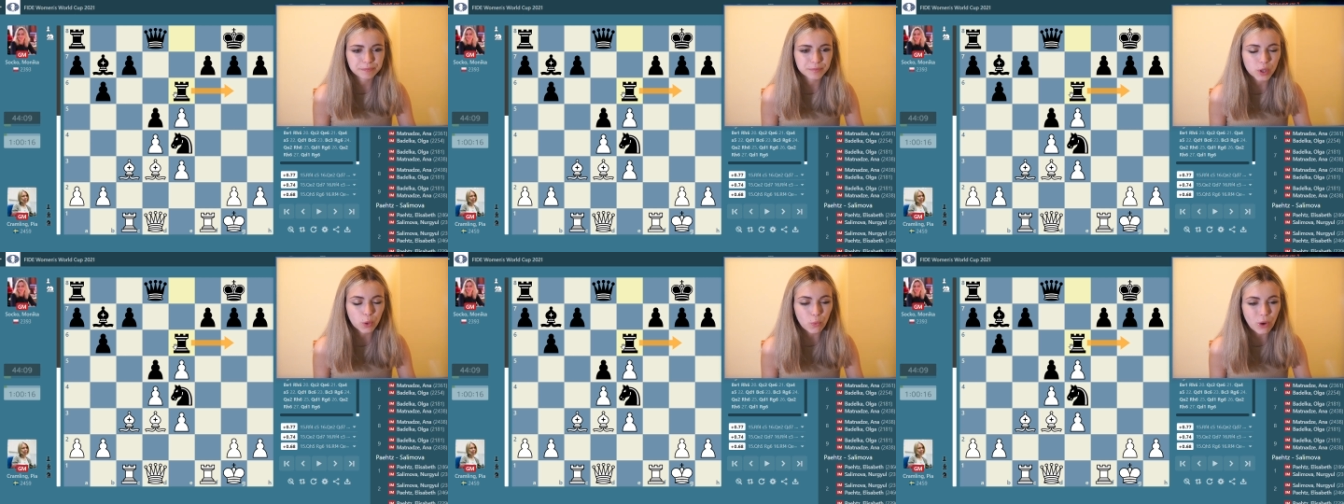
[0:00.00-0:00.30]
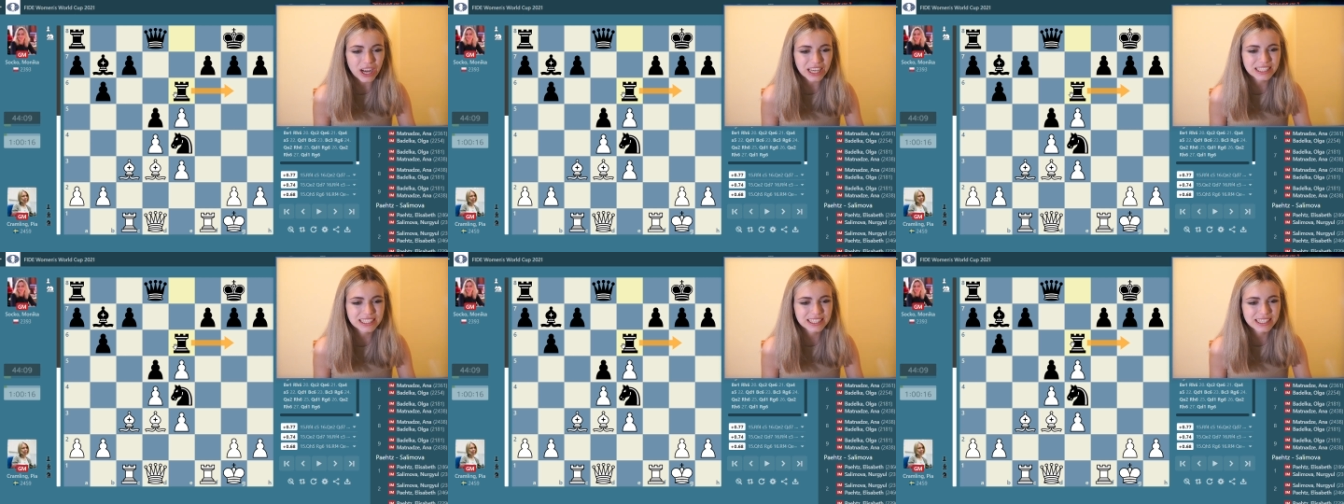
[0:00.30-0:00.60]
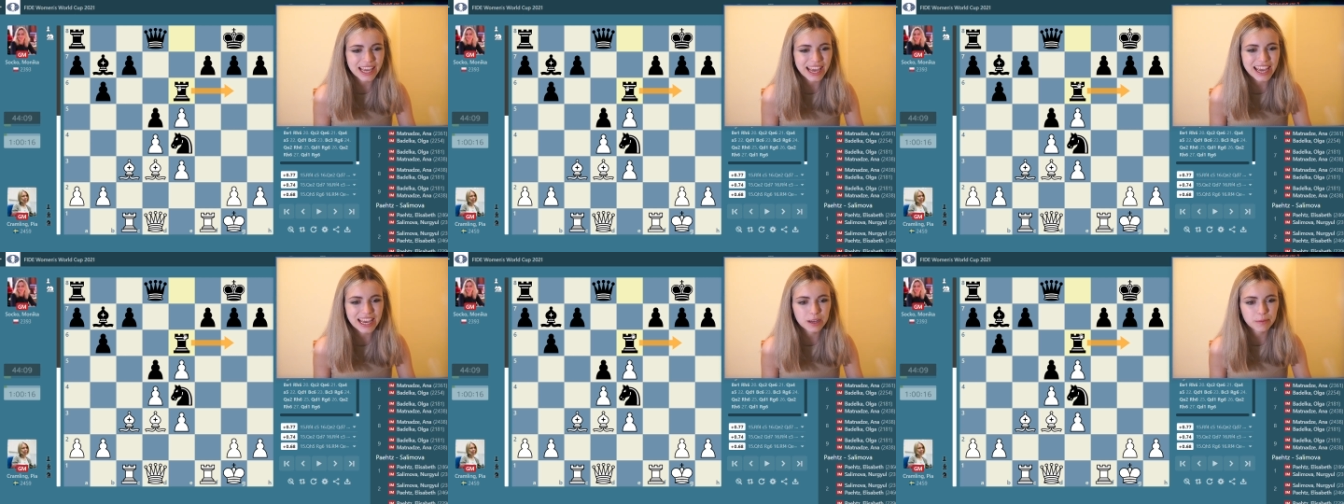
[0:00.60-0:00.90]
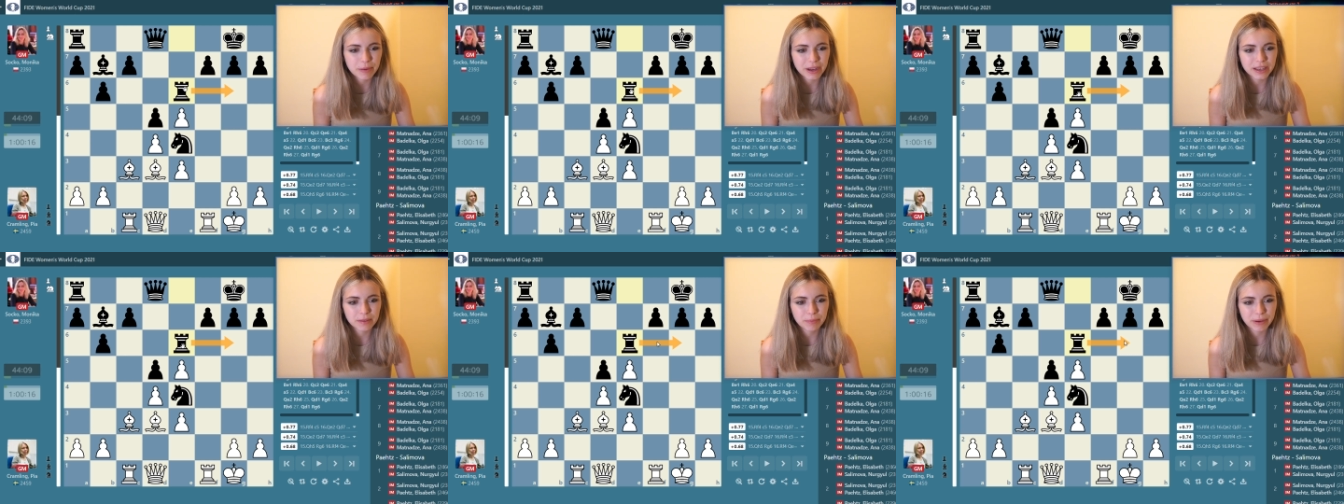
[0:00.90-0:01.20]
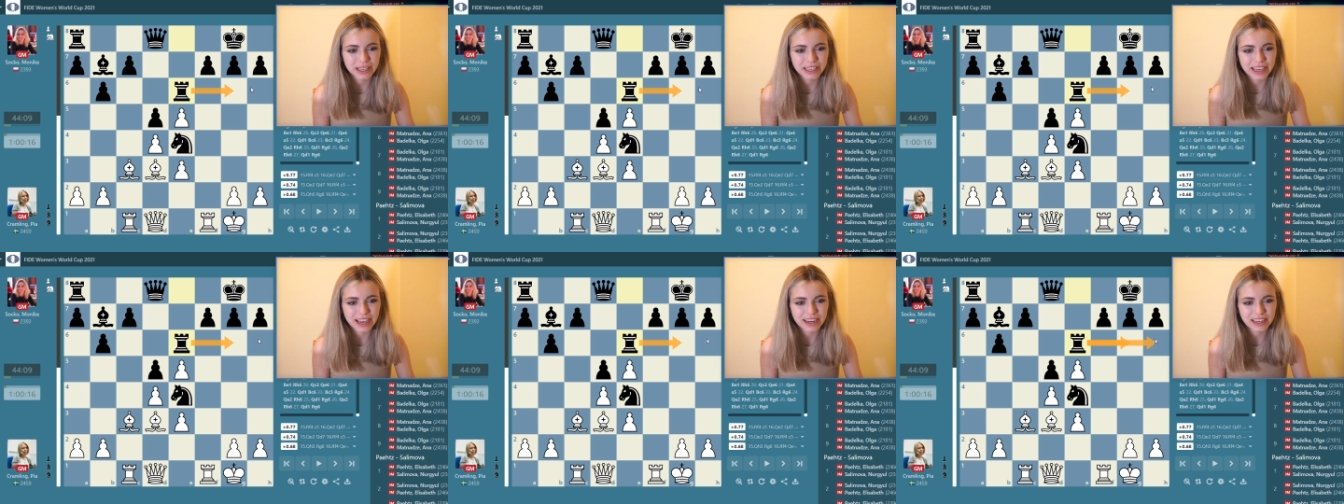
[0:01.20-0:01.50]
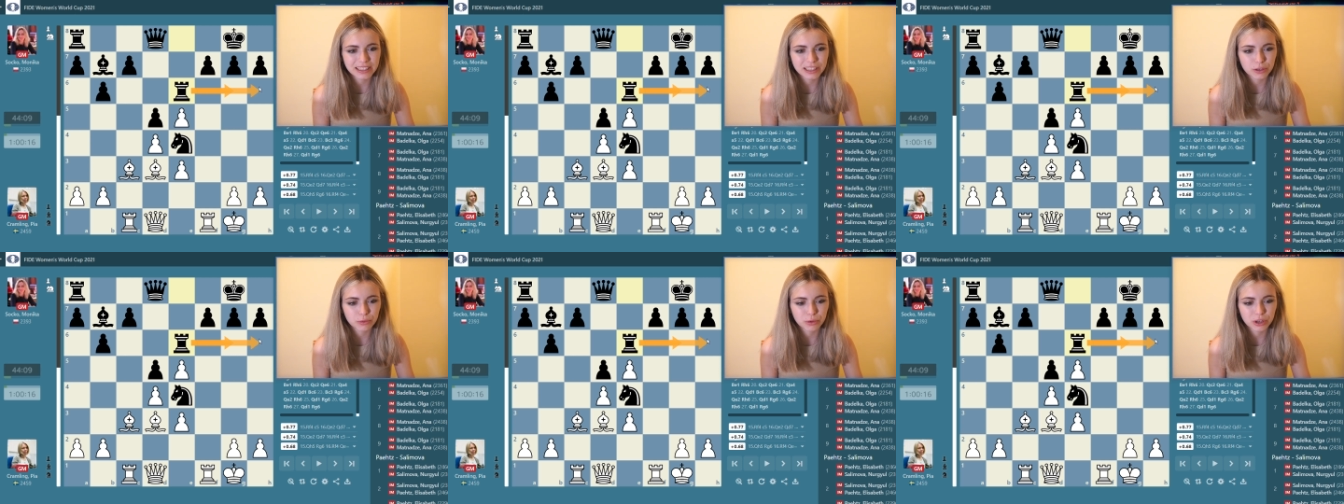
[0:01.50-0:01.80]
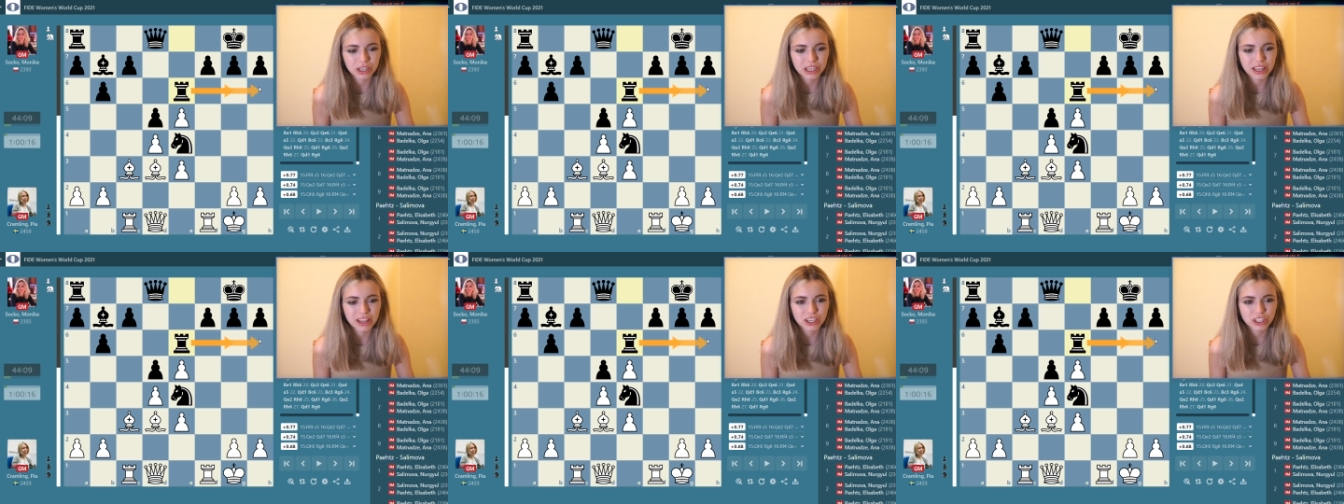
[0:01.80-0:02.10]
white's king by getting the
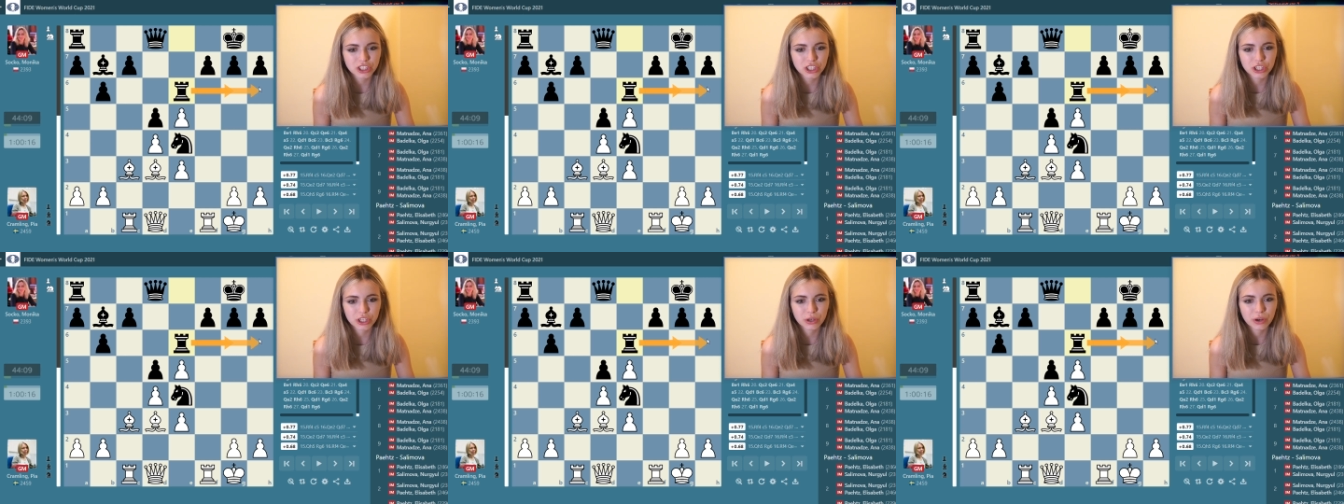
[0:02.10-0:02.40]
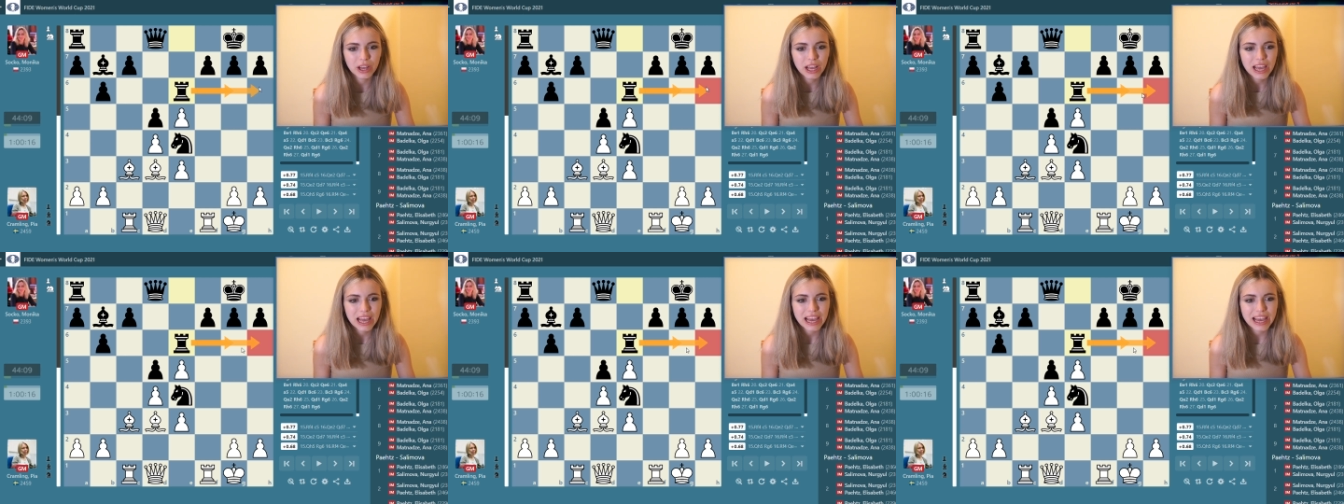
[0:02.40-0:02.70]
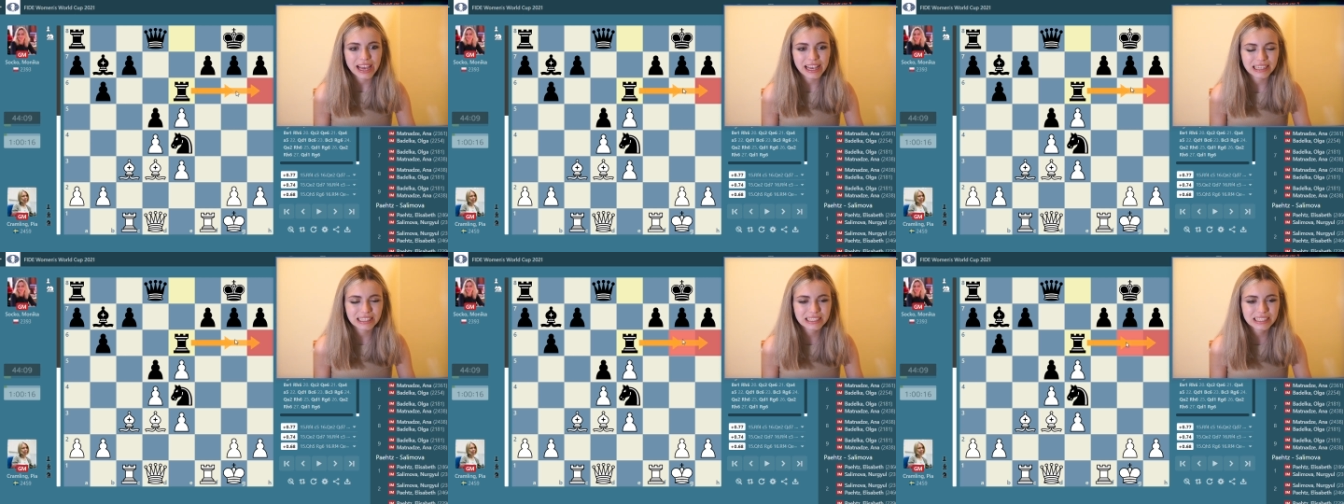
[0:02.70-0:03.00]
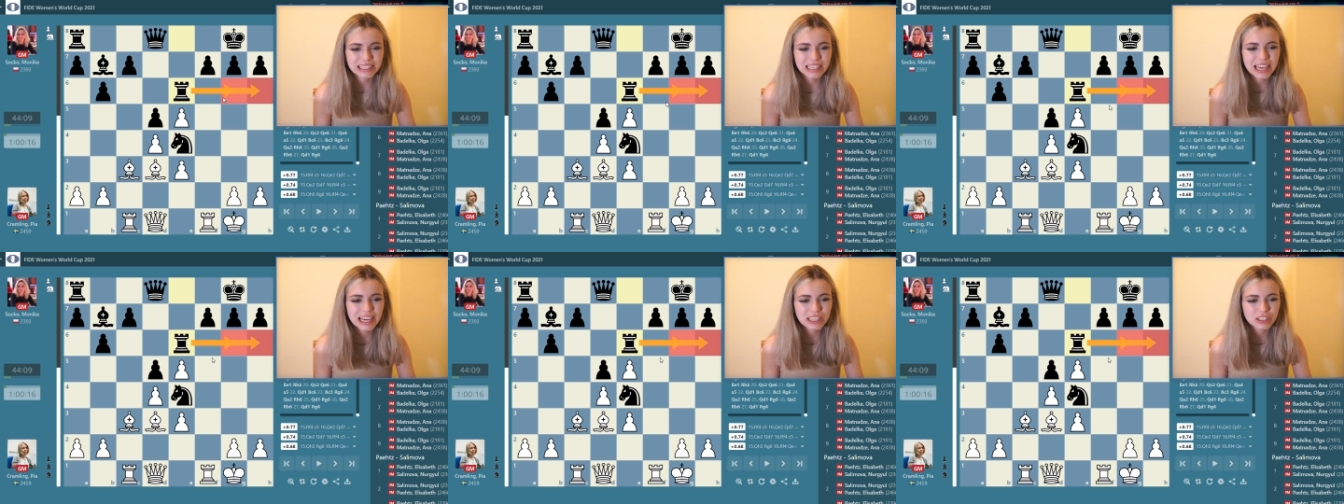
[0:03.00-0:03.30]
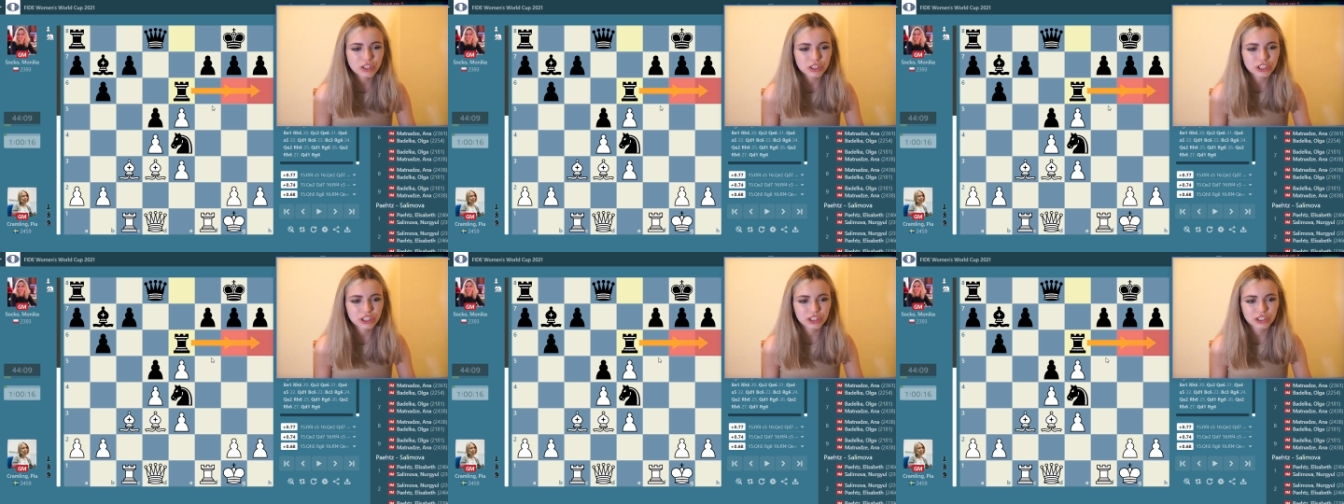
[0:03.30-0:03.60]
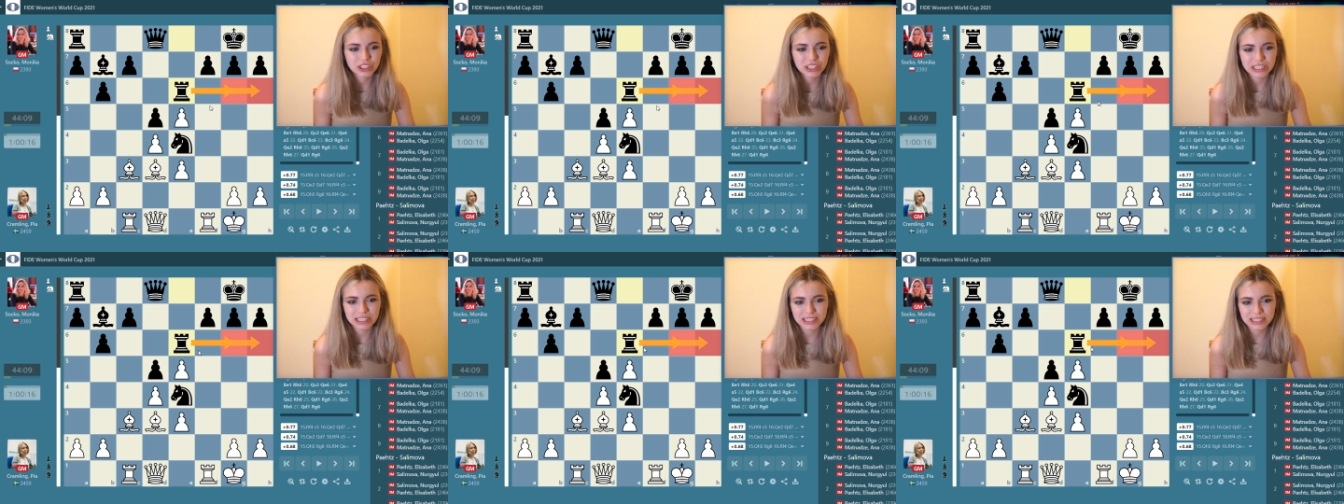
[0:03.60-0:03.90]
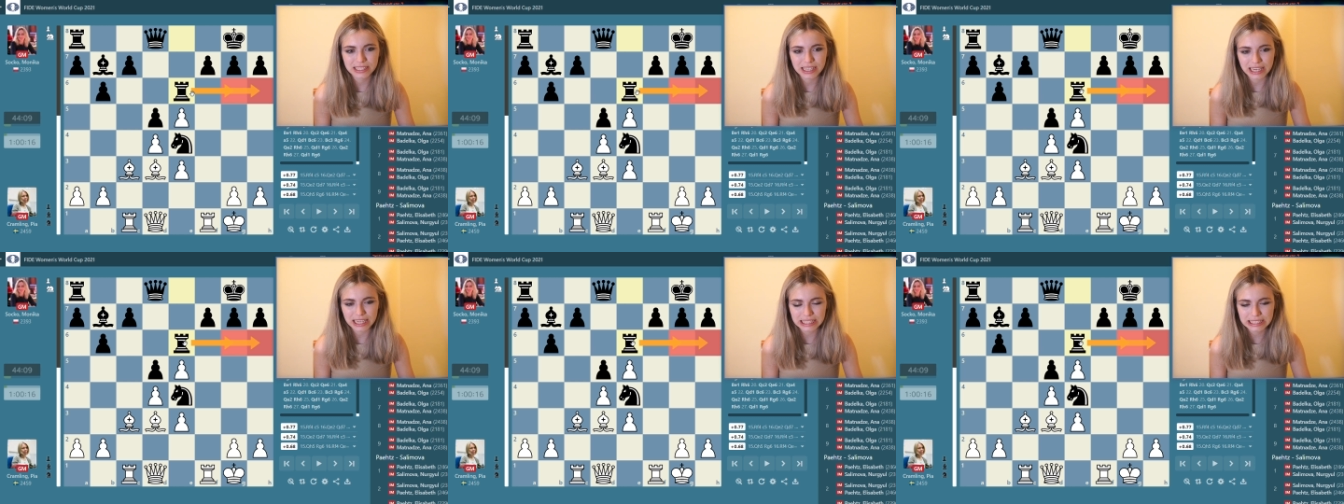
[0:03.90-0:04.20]
rook either to h6 or to
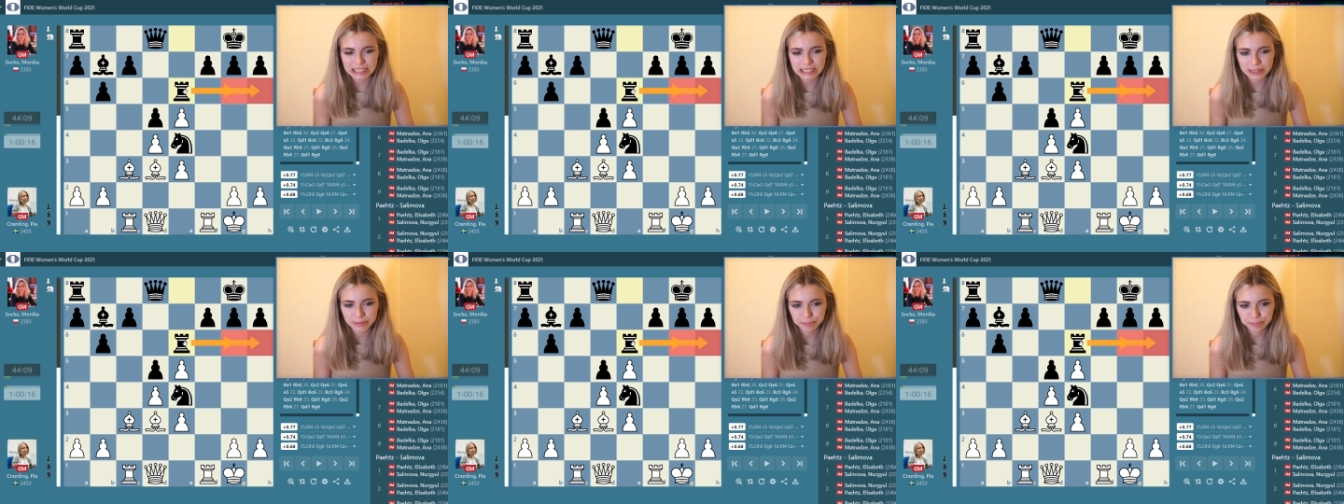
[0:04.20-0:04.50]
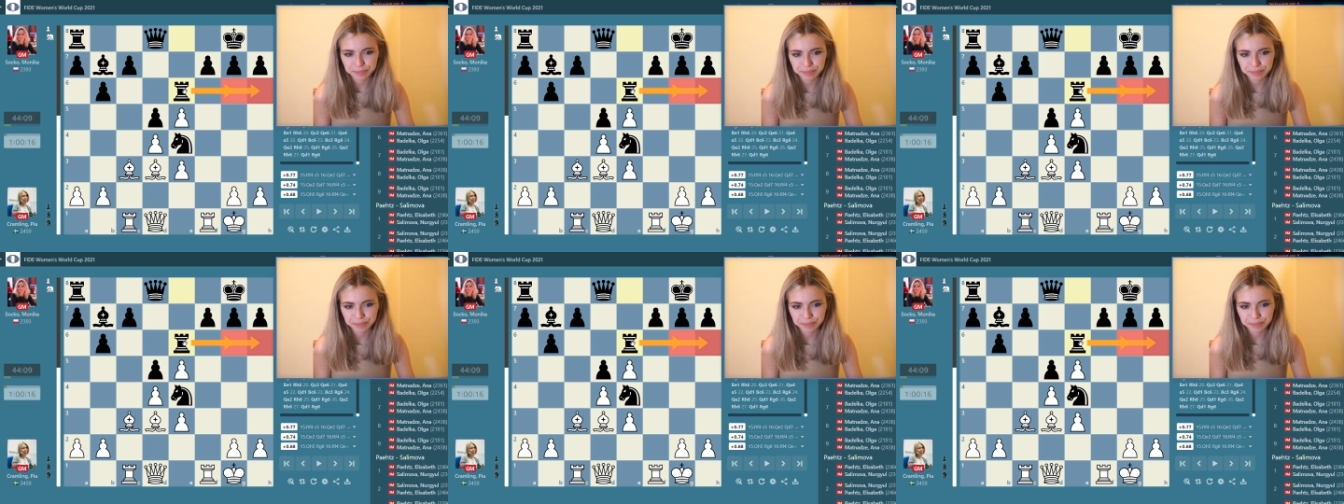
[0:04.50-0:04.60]
g6.